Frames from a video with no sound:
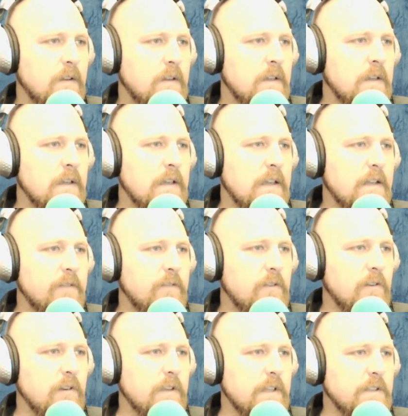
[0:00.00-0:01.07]
And if you
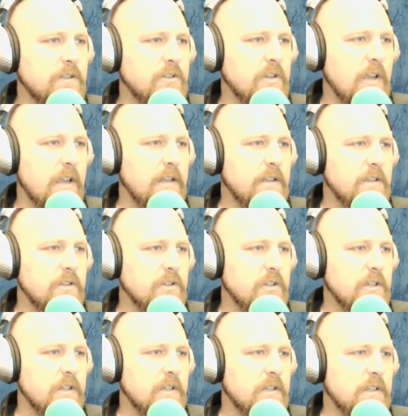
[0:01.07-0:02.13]
look at J to
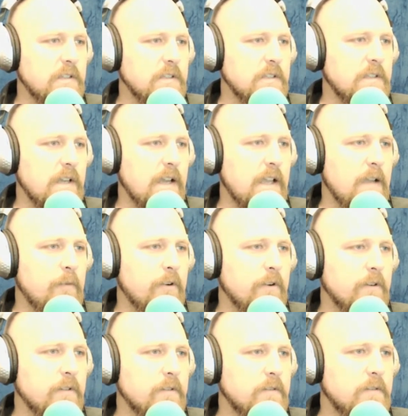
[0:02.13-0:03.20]
G, it's a
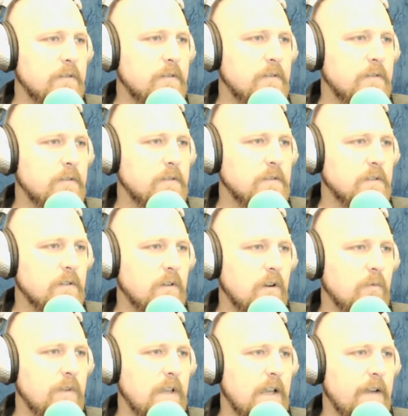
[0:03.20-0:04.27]
diameter. So all
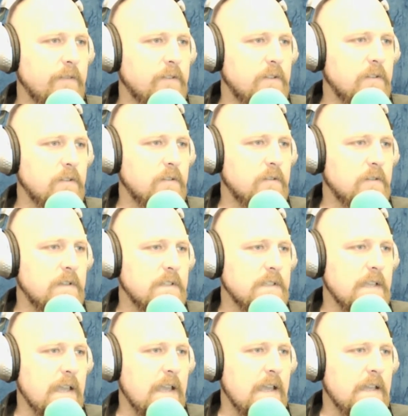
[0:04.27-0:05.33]
we have to do is
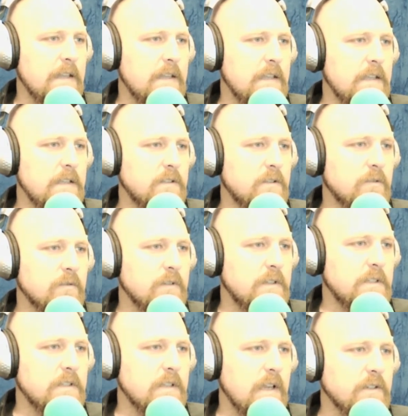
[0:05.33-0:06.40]
add these three
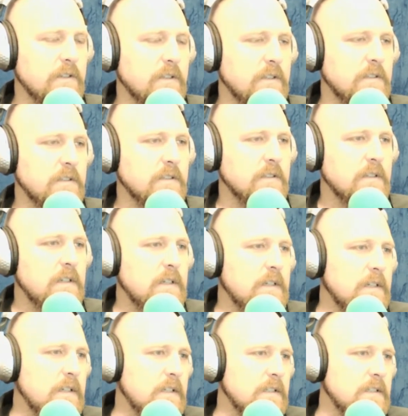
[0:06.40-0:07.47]
sections
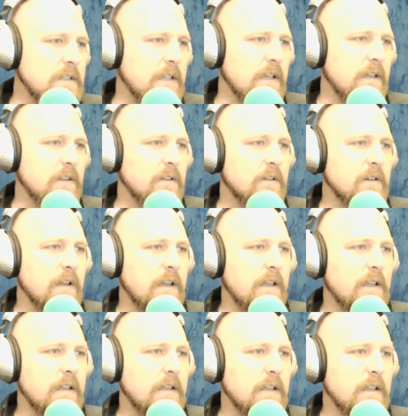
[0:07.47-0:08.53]
together
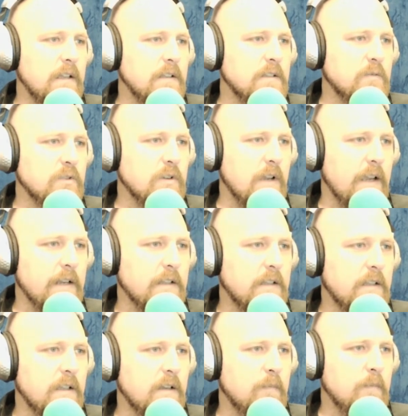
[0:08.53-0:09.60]
and subtract
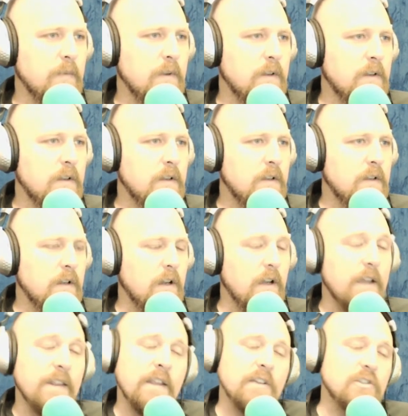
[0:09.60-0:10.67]
them, and
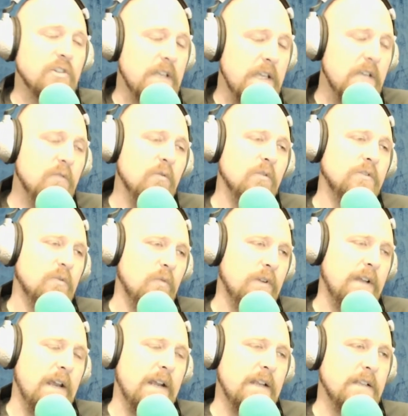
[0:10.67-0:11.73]
they should equal to
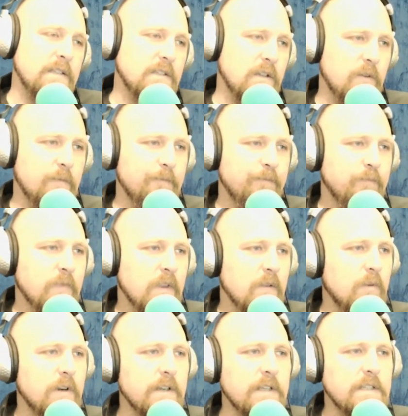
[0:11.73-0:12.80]
180. So we're
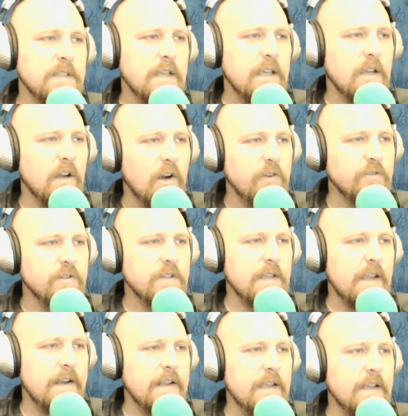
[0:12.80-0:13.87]
going to take
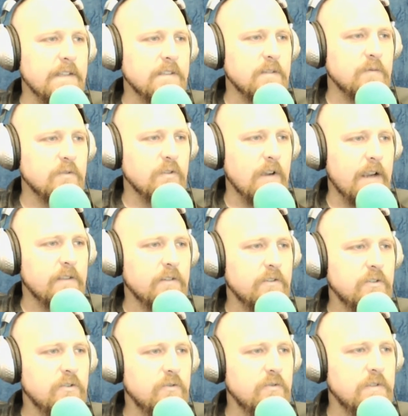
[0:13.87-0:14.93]
180 and subtract the
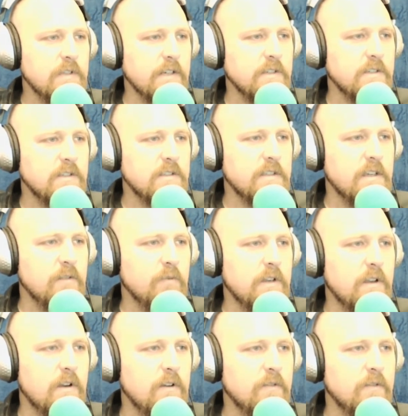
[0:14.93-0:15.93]
two sections that we know.